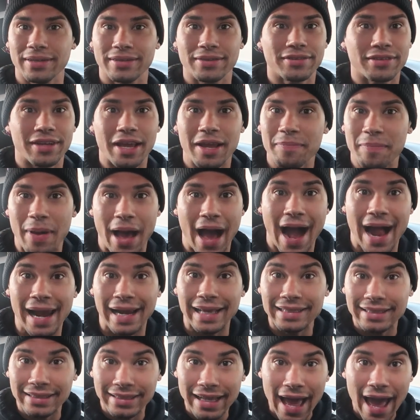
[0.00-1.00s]
It's St.
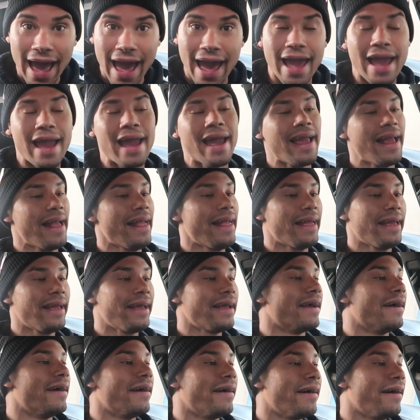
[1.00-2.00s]
Patty's Day.
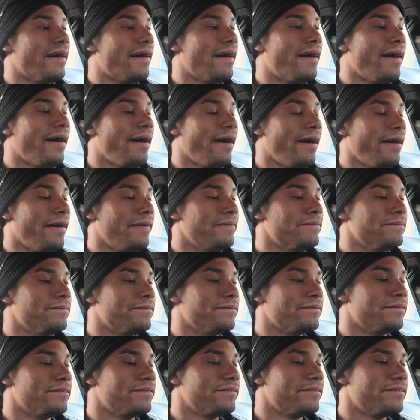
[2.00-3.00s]

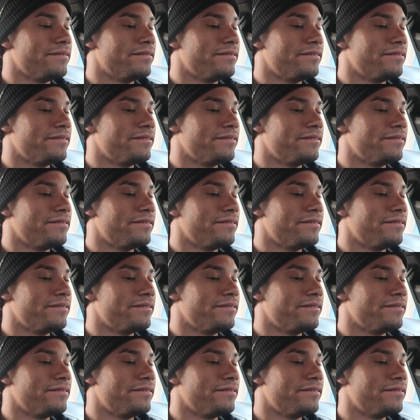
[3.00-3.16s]
I